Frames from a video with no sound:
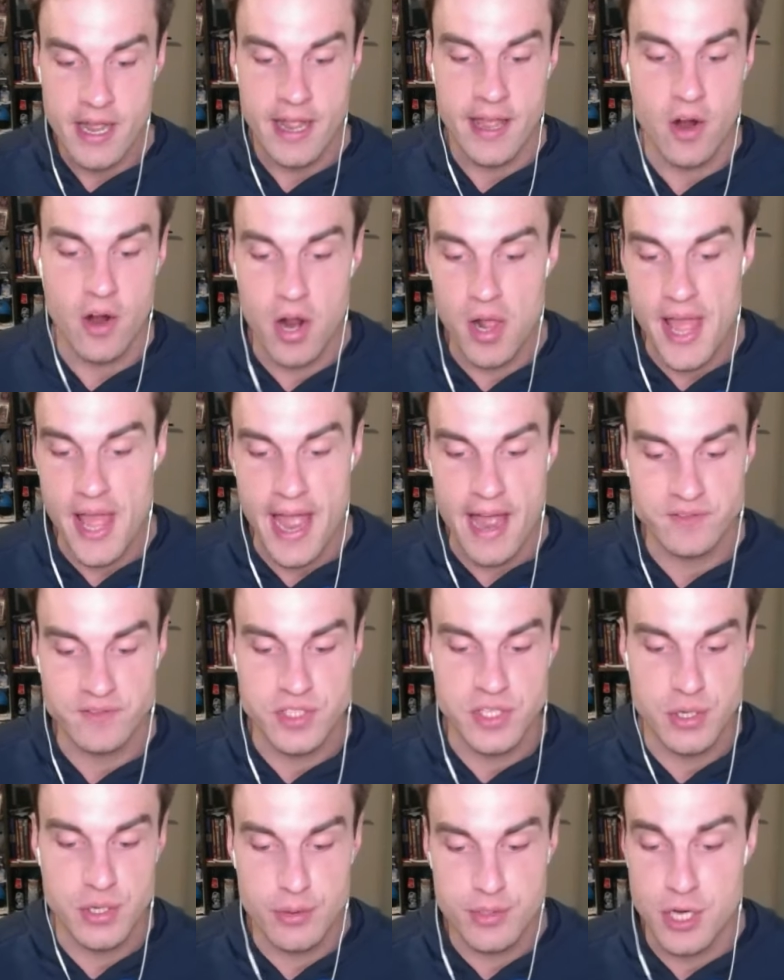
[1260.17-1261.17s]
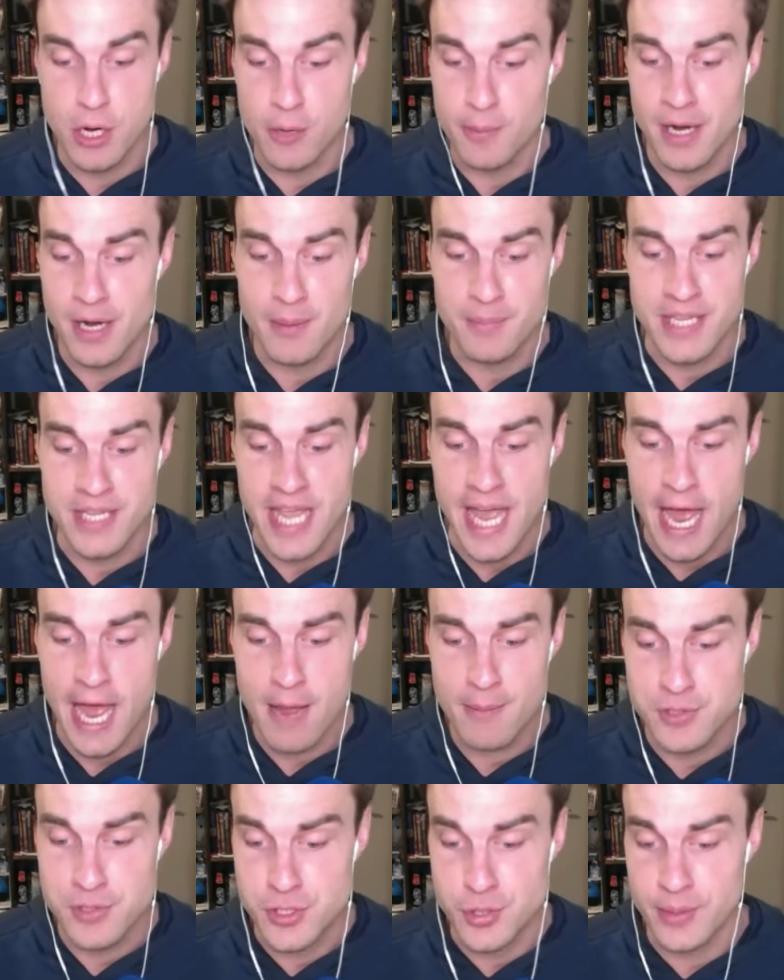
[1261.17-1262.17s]
And all I have to do is open up the
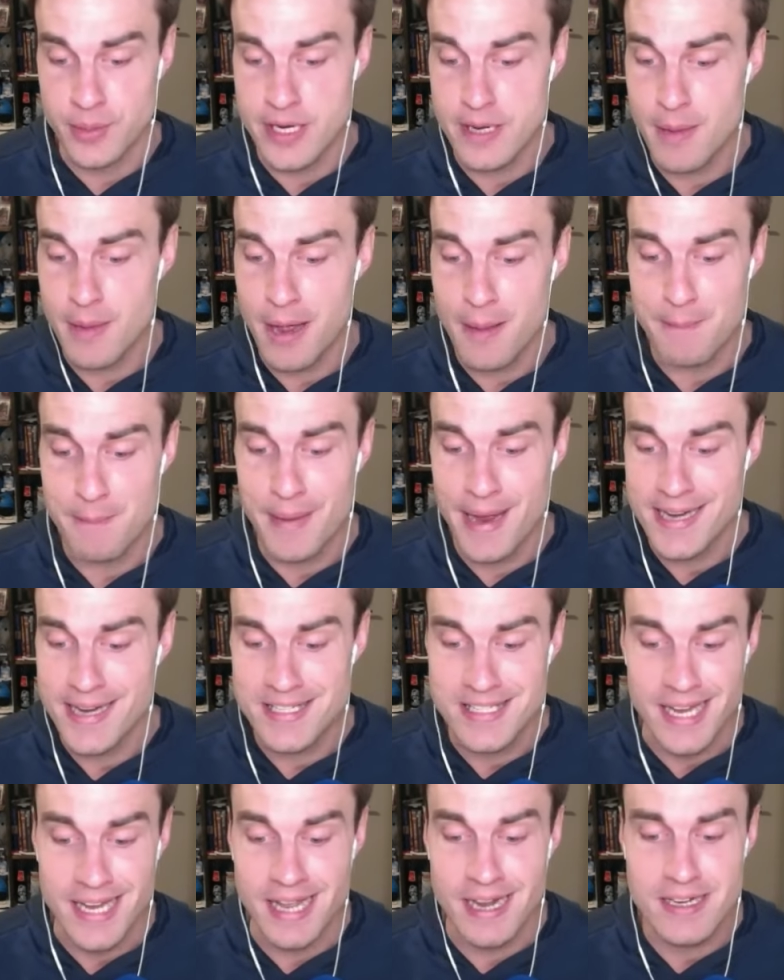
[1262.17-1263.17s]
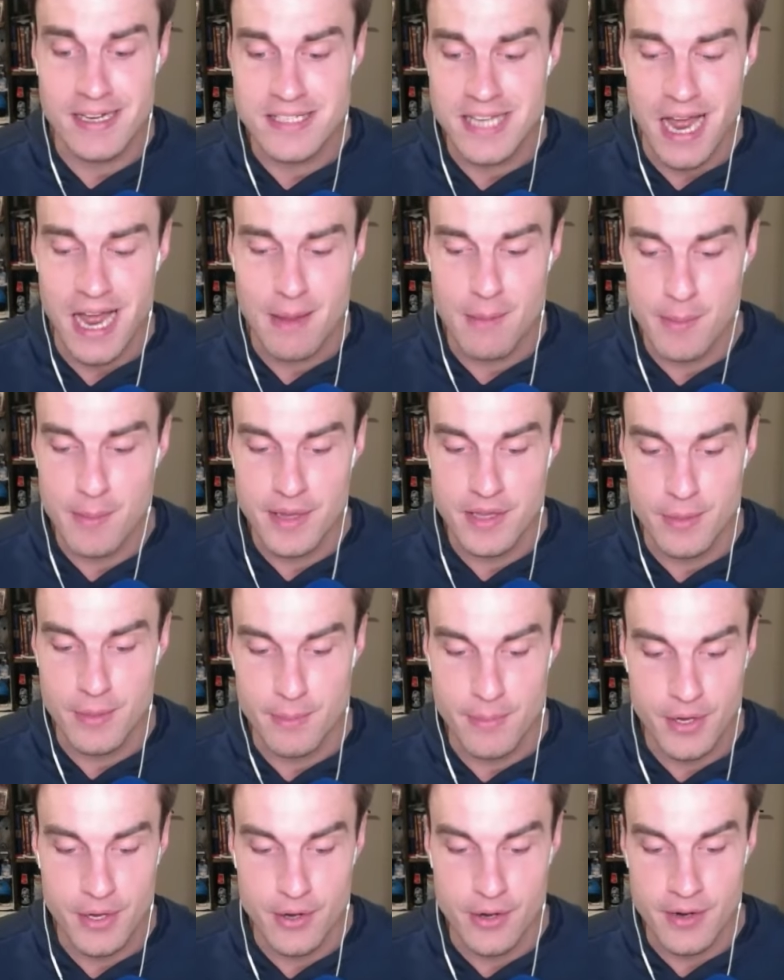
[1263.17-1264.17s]
app, dream up bets anytime I'm in the
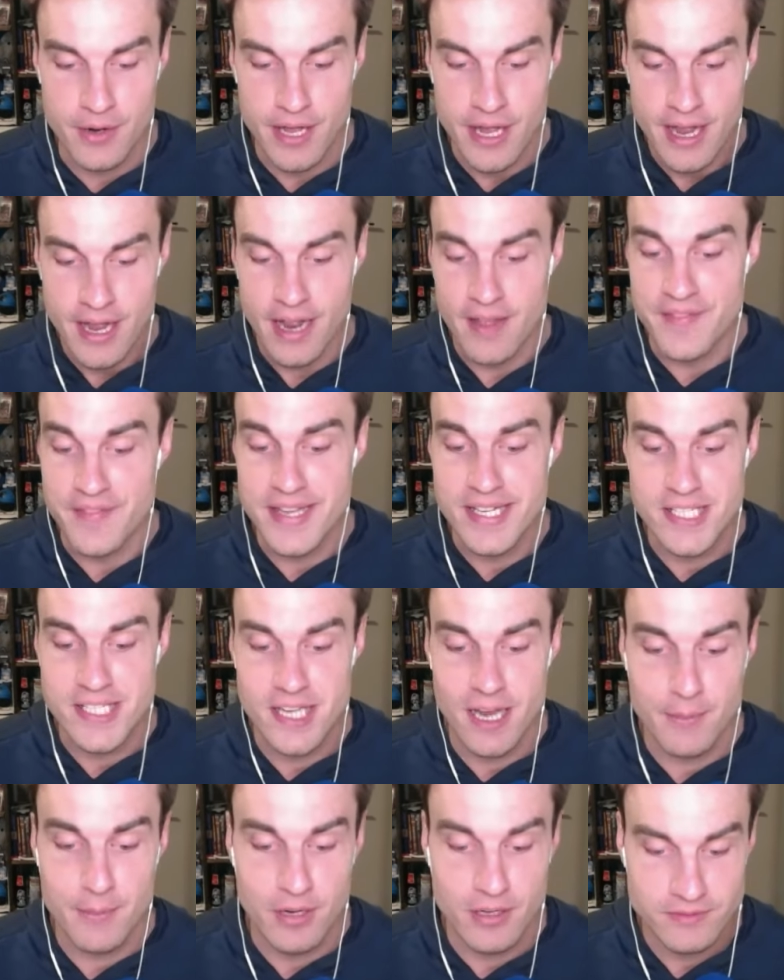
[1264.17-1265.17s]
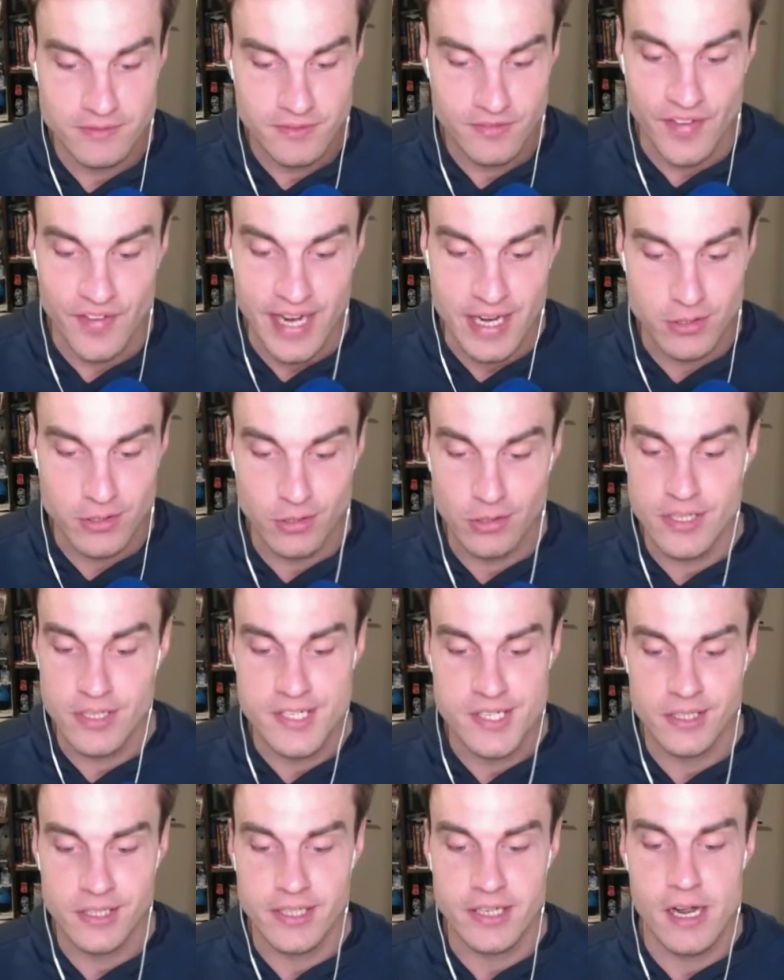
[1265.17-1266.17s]
mood. And this summer, FanDuel is
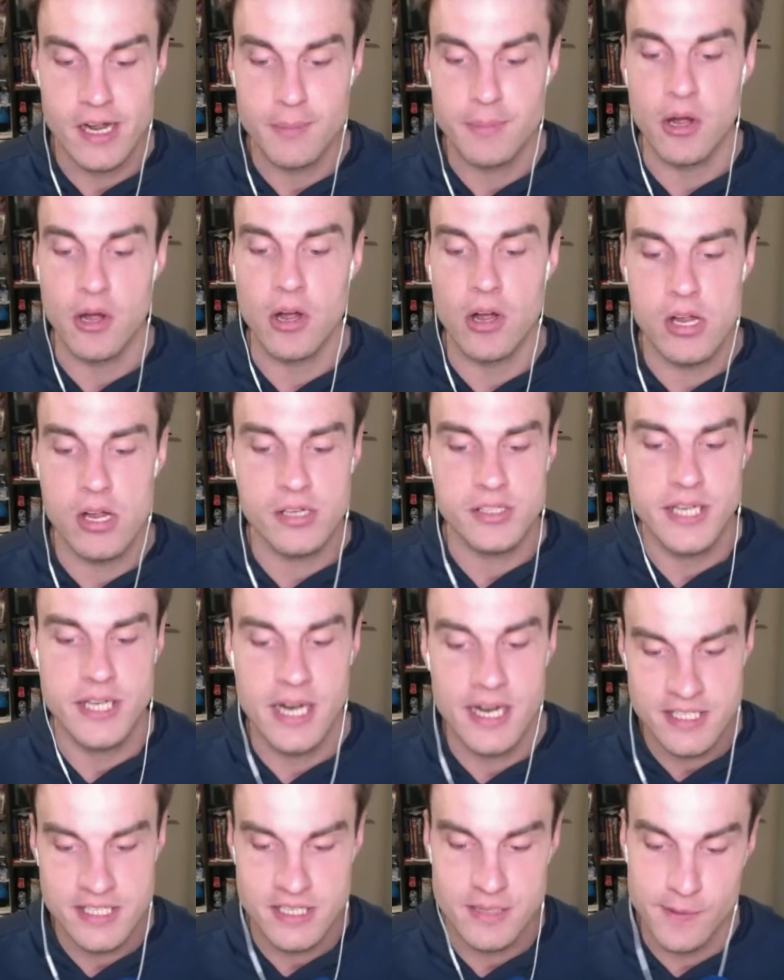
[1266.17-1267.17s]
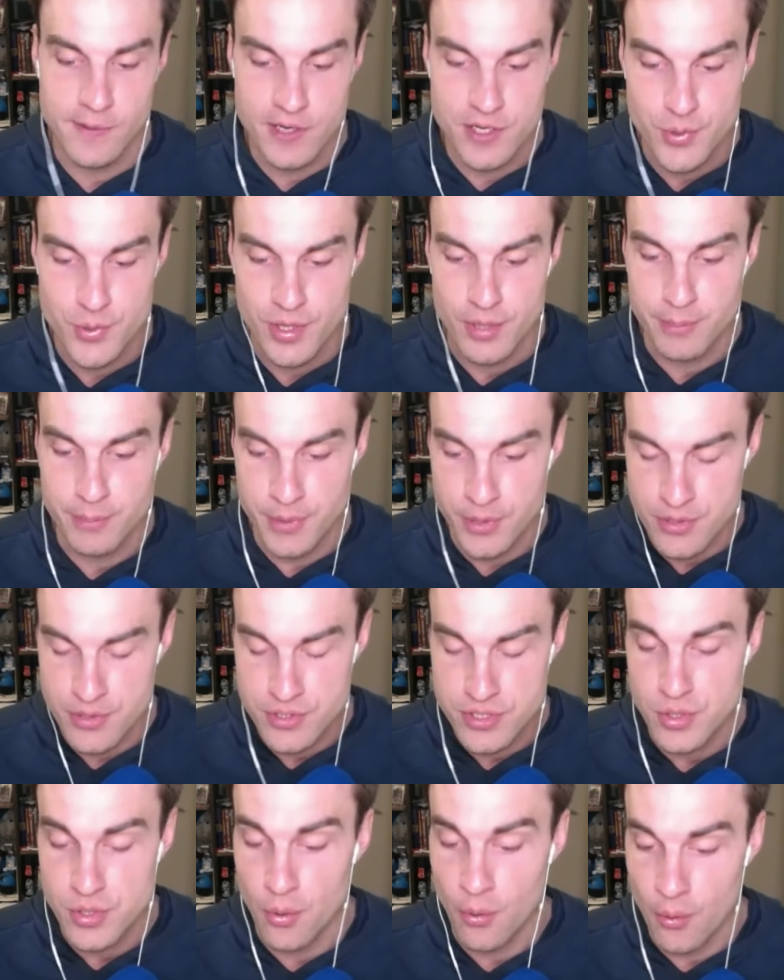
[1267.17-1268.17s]
hooking up all customers with a
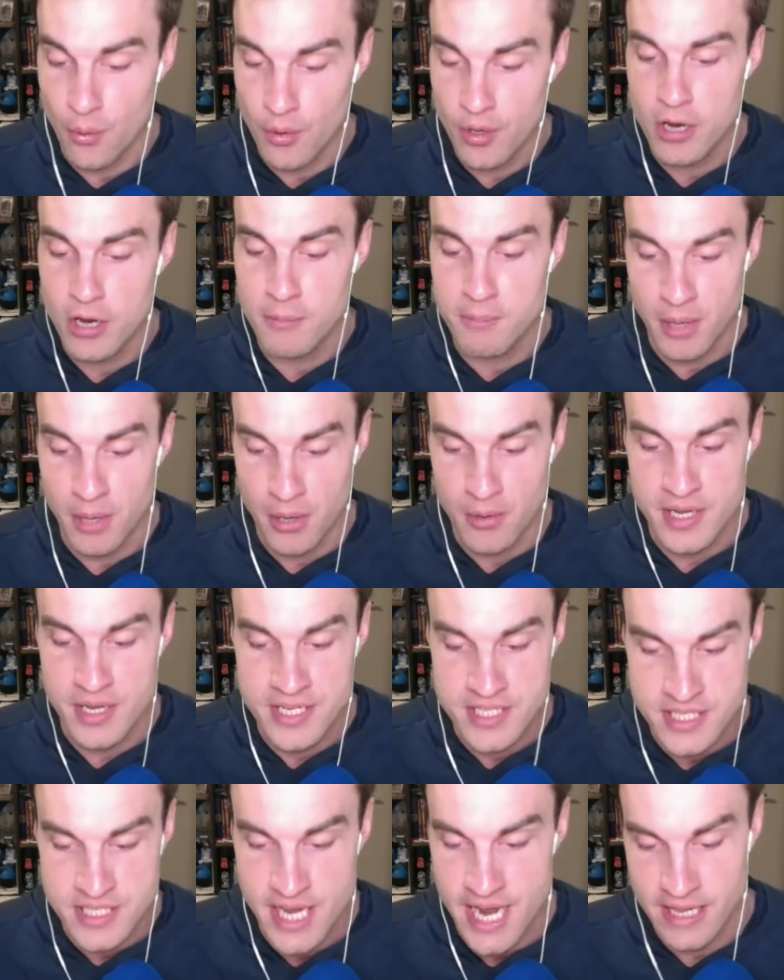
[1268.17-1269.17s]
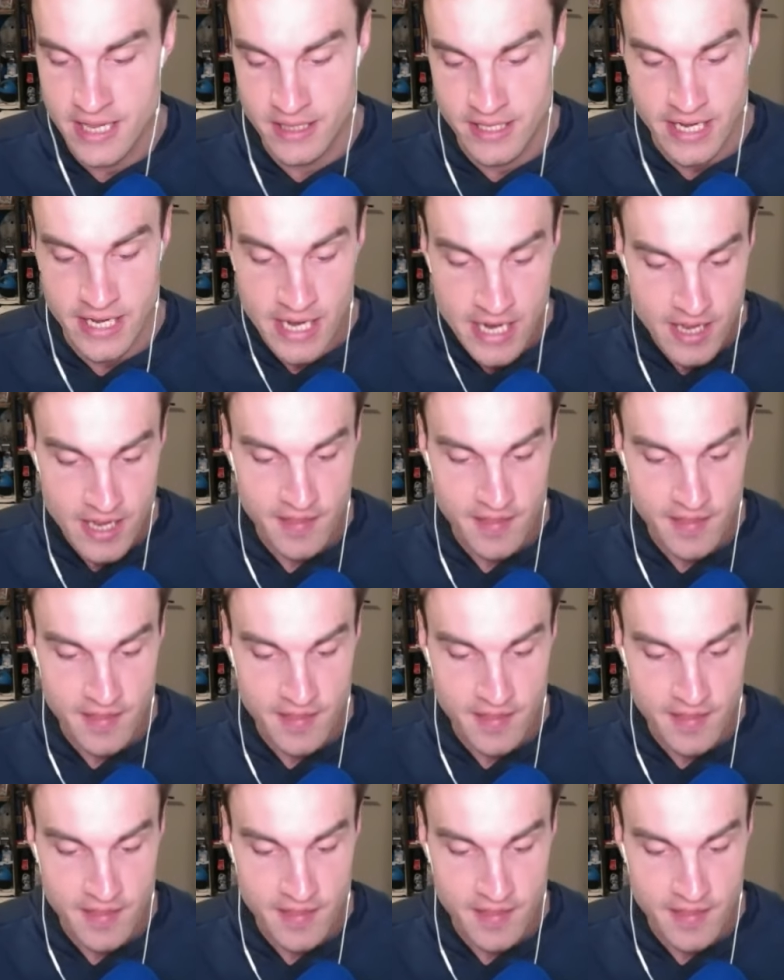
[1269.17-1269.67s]
boost or a bonus daily.